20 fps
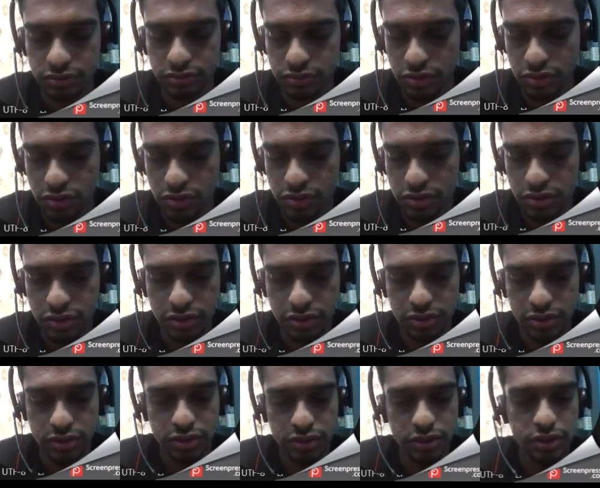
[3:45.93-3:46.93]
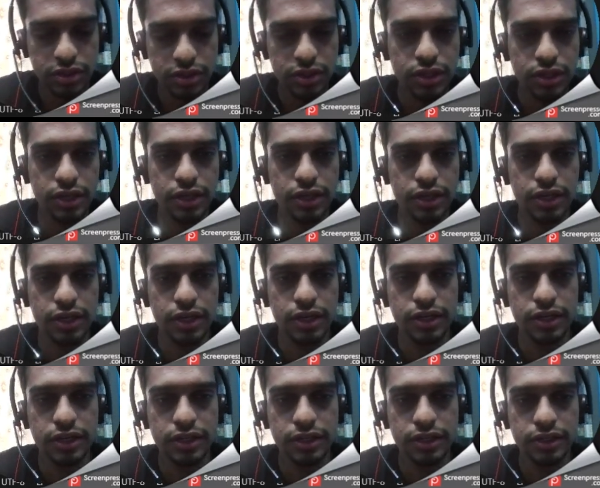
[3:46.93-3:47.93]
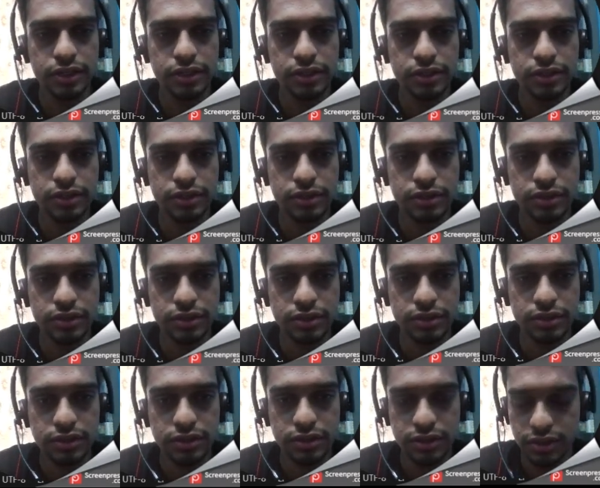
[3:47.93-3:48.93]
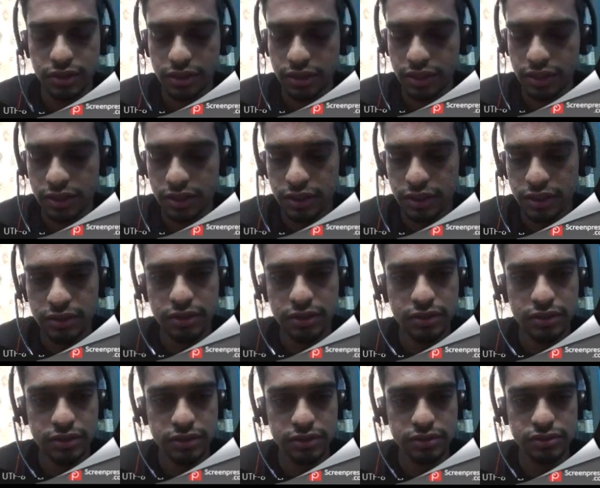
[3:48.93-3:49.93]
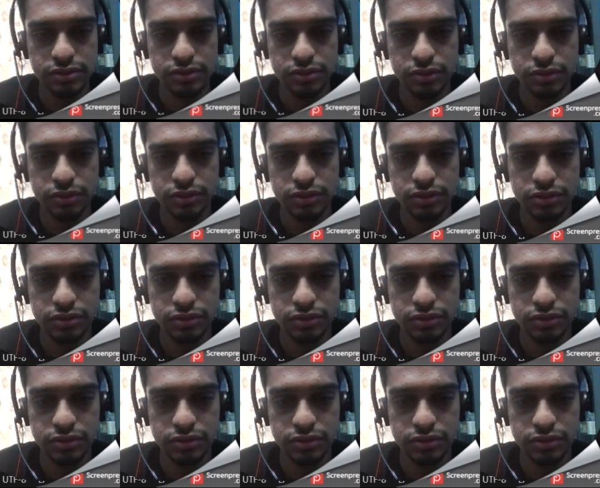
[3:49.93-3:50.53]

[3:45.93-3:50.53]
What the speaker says: dot heading, and I run this code,